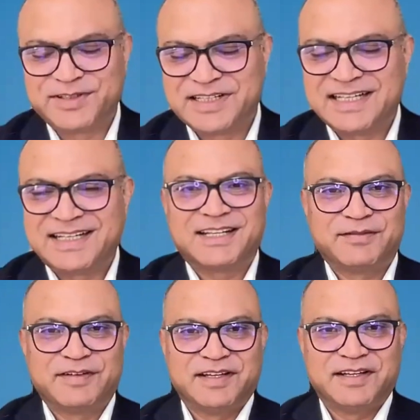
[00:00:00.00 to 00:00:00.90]
brought
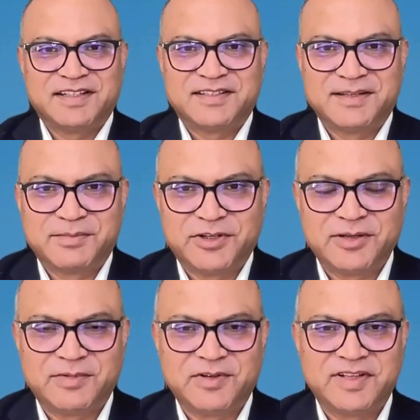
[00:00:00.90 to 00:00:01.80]
a very interesting
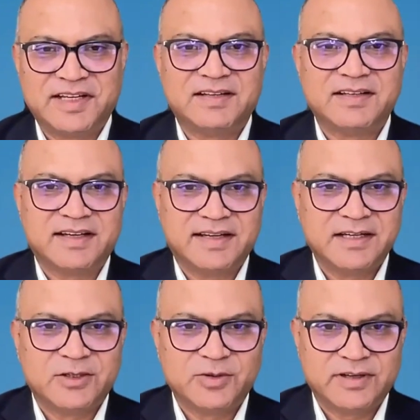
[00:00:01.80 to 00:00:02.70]
point about the entire
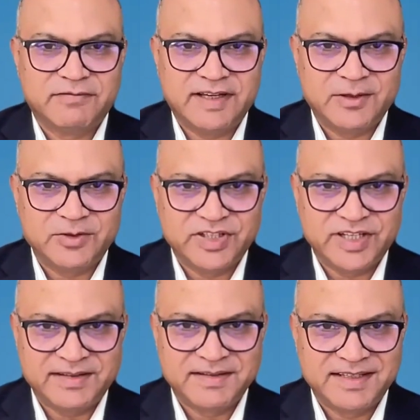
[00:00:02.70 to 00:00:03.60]
end-to-end value
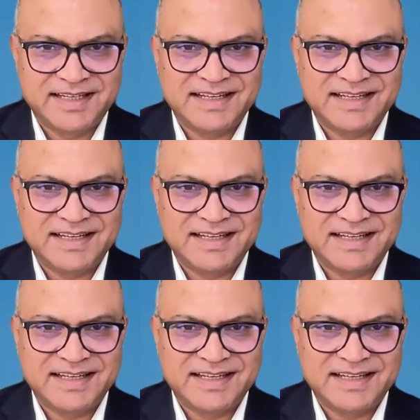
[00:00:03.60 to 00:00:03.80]
chain.